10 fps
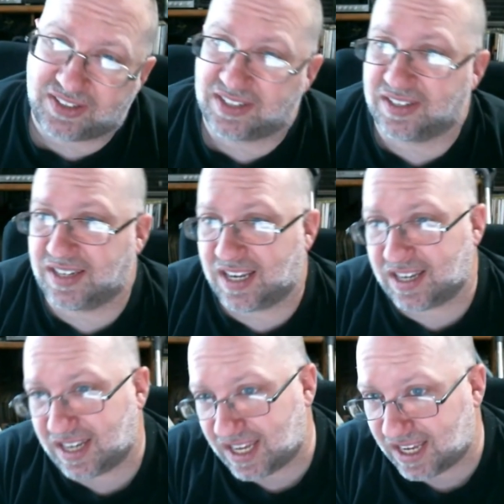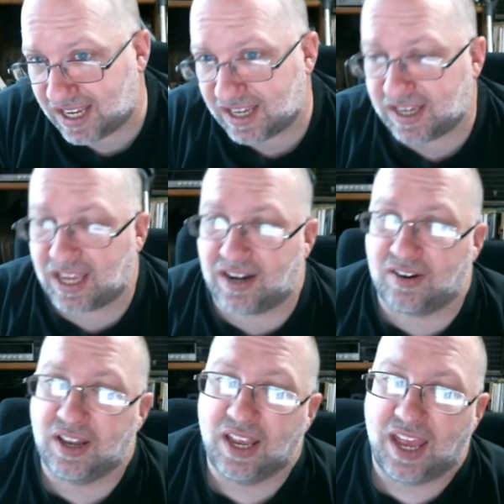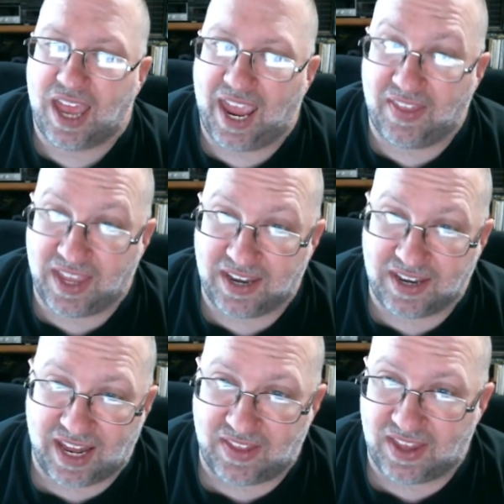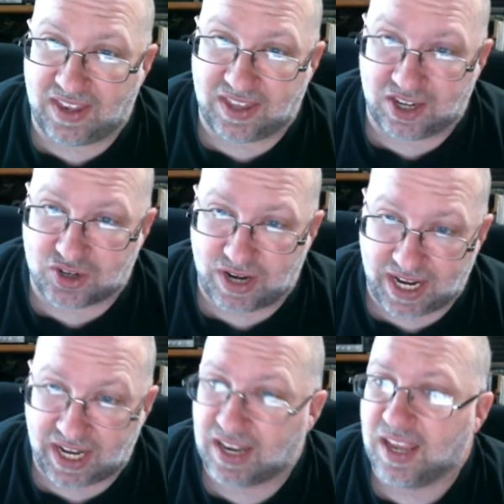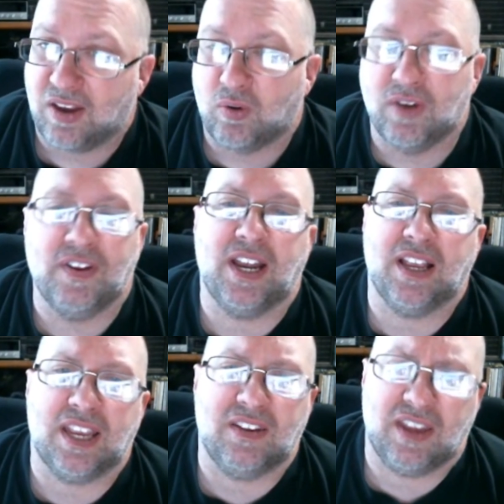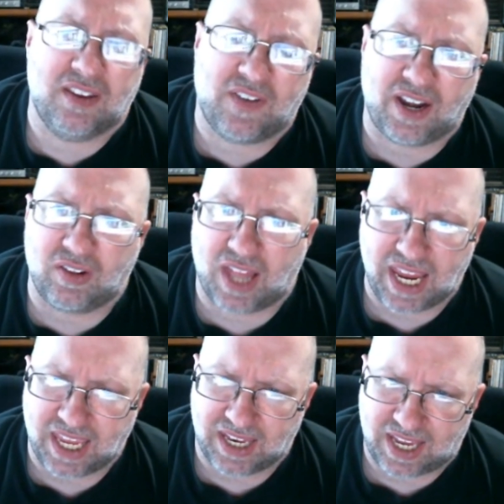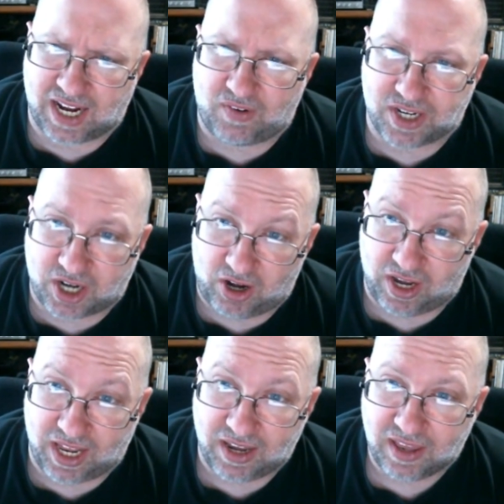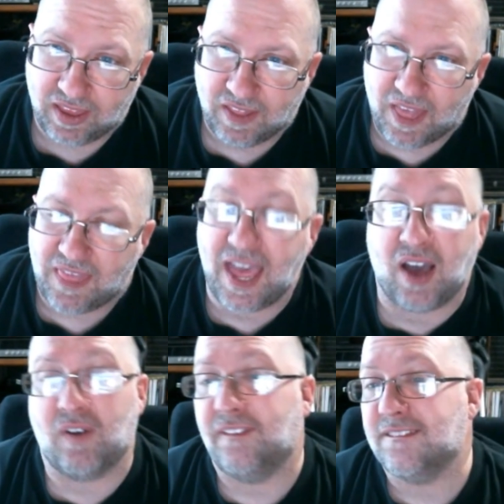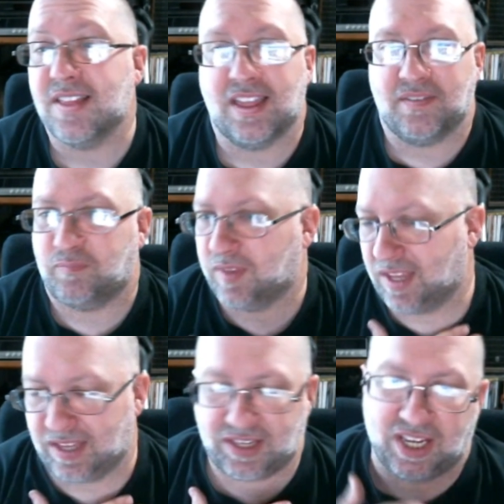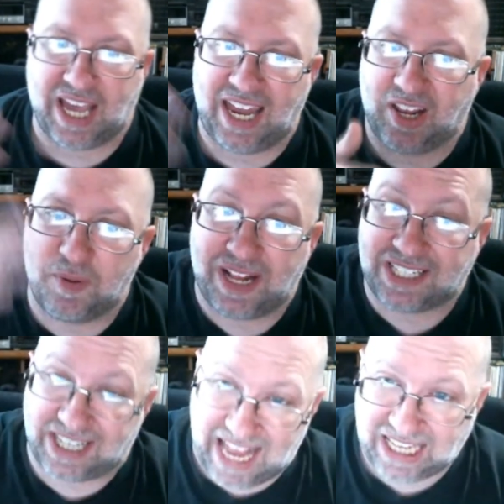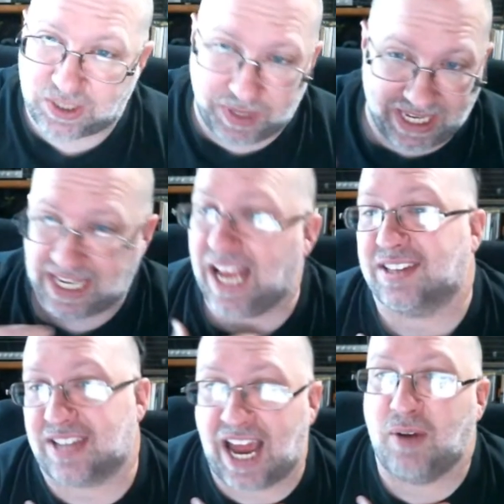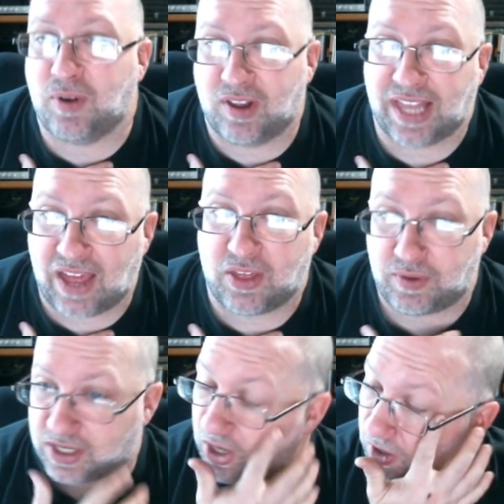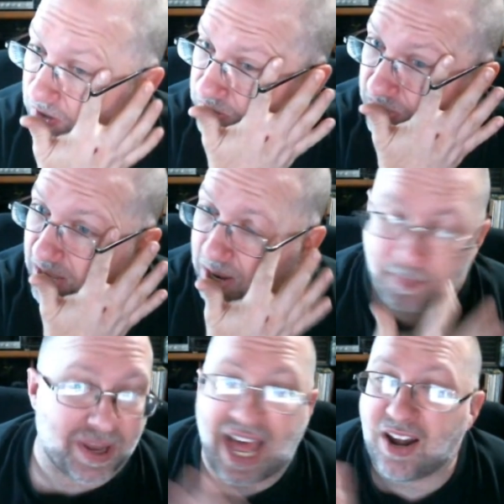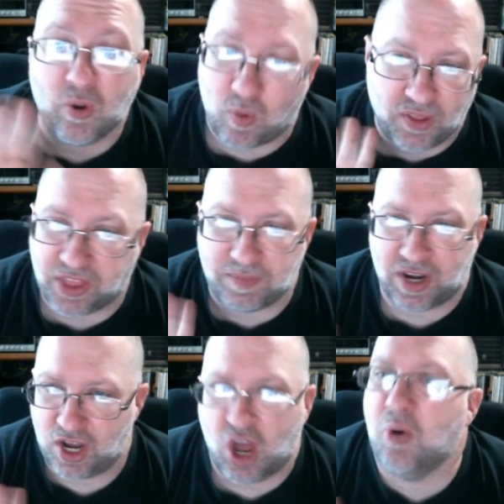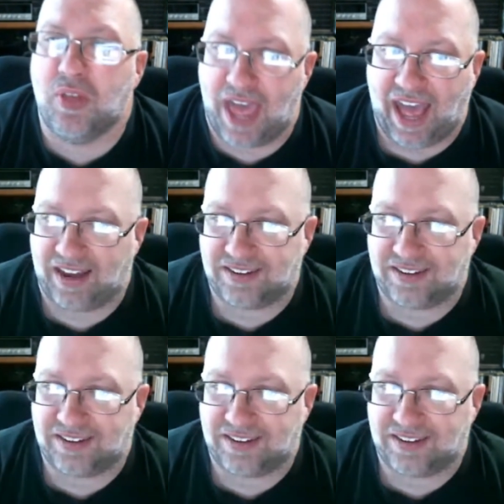And then the dreaded. Well, if I don't like it, can I return it? Now, to kind of go back to last week, yes, I will allow the returns, but I don't want them to know that.